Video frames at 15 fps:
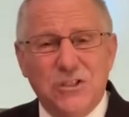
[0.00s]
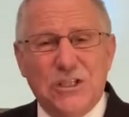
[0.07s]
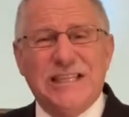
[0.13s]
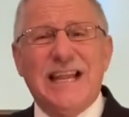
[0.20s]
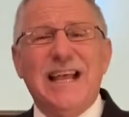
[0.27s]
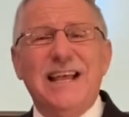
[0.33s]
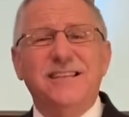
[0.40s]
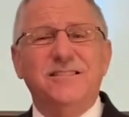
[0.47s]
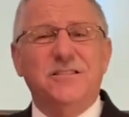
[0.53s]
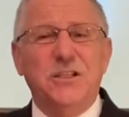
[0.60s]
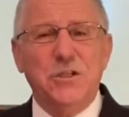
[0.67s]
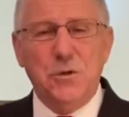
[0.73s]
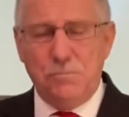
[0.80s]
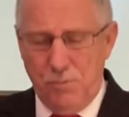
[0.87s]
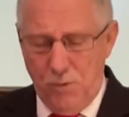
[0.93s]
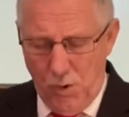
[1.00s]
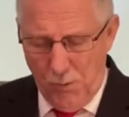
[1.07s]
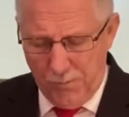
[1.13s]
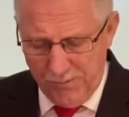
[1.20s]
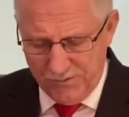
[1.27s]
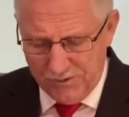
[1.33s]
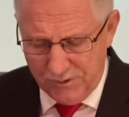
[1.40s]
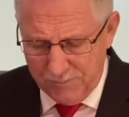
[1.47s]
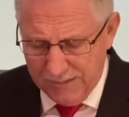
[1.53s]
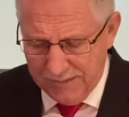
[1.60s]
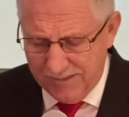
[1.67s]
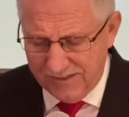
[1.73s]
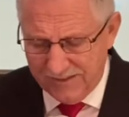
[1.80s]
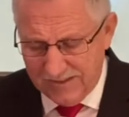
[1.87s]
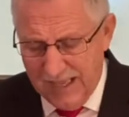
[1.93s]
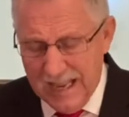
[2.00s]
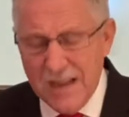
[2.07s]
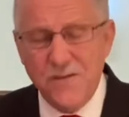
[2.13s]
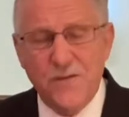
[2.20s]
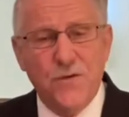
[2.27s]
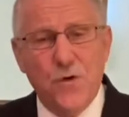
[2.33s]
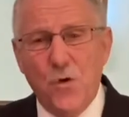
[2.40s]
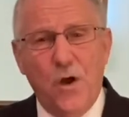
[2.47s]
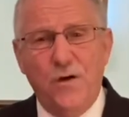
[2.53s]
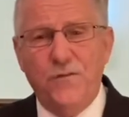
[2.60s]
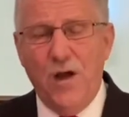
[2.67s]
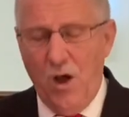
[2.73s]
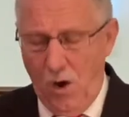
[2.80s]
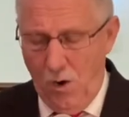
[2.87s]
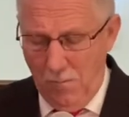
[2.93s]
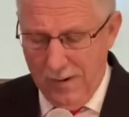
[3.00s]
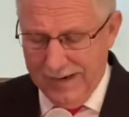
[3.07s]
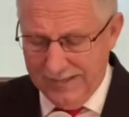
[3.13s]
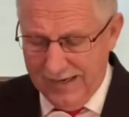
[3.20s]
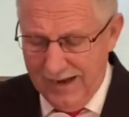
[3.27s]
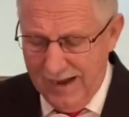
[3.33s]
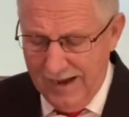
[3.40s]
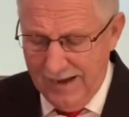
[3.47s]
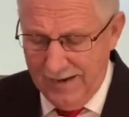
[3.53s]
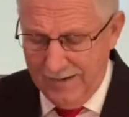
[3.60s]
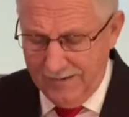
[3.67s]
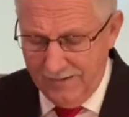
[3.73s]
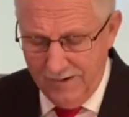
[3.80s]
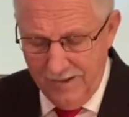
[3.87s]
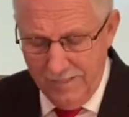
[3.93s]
destined purpose to be the Savior of all mankind